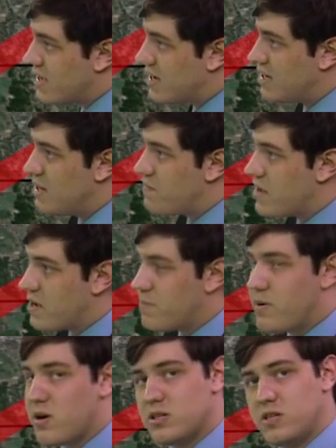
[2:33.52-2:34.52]
and clipping
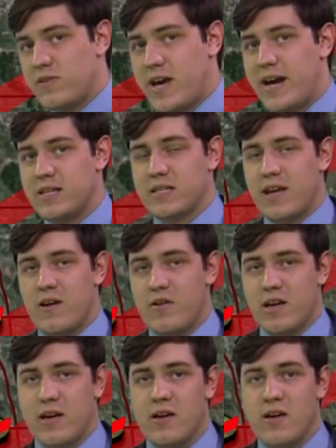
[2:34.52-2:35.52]
parts of Cass
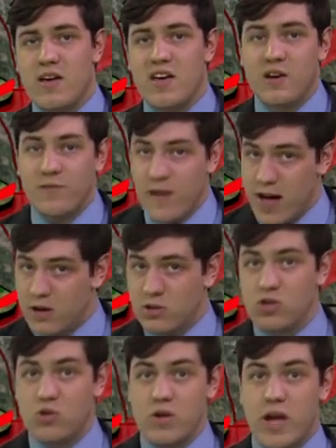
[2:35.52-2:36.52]
County. And a final
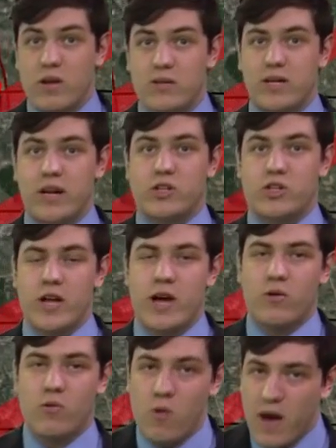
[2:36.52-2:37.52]
tornado touched
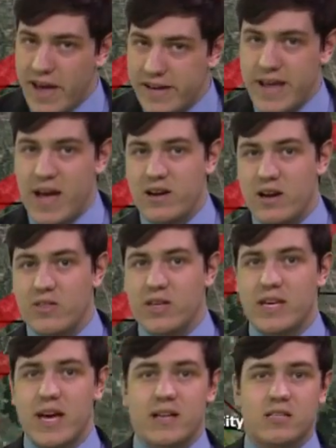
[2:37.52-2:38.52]
down way down near the
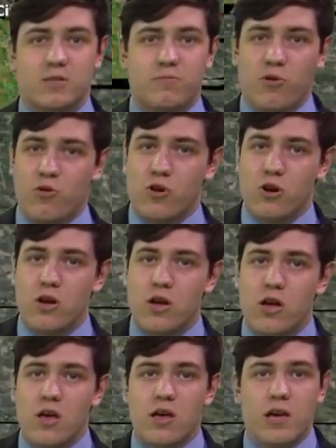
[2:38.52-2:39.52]
Kansas border
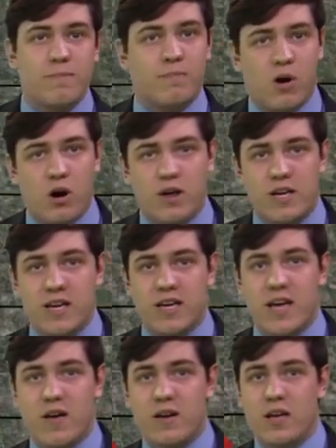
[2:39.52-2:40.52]
in Pawnee
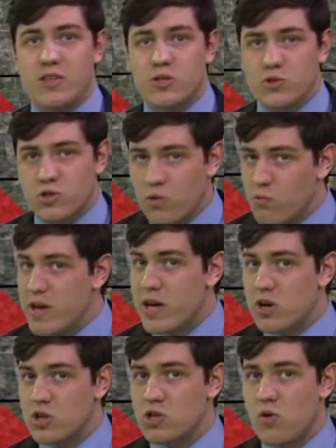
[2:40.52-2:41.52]
County. This was a
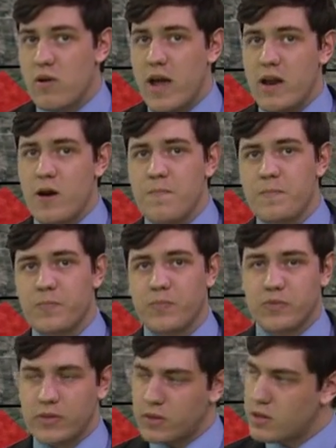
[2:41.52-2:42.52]
weaker tornado,
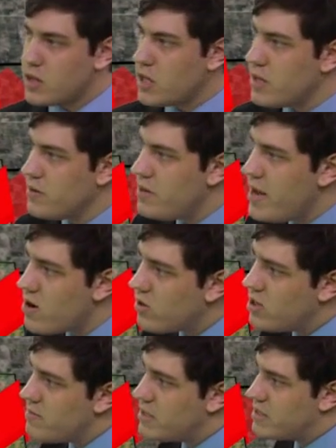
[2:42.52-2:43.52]

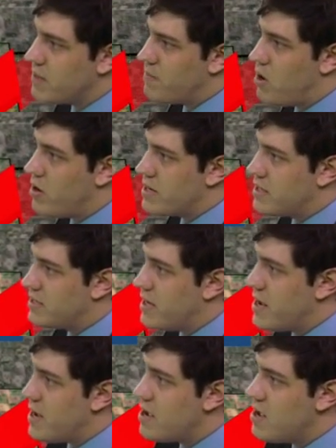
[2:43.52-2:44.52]
narrowly missing Pawnee
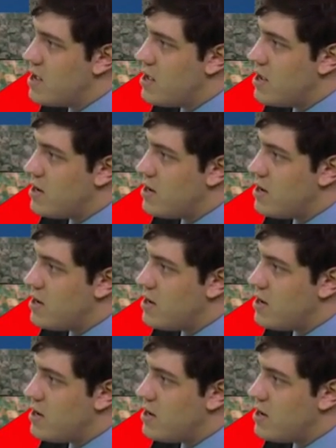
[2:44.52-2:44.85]
City,